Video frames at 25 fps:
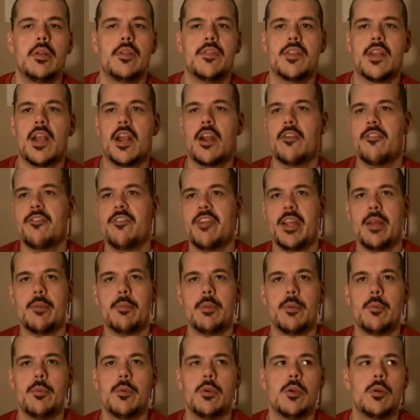It's not our
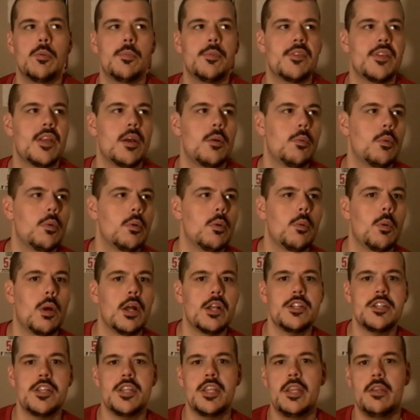family room. It's not where we
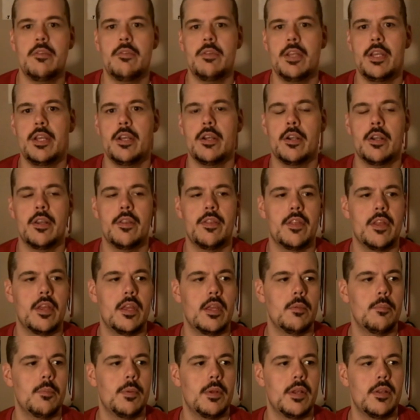watch TV or
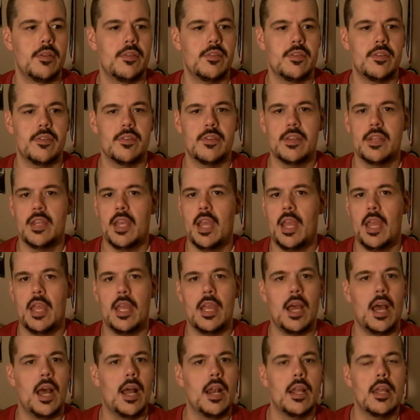anything, but it's just
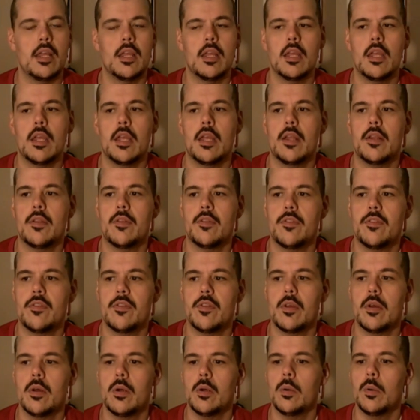chaotic. And
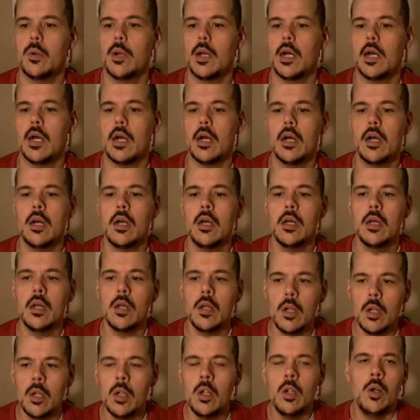so
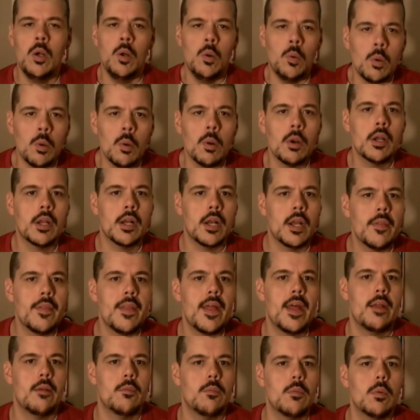we're working on
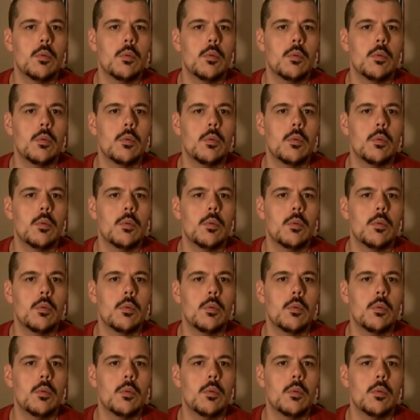that.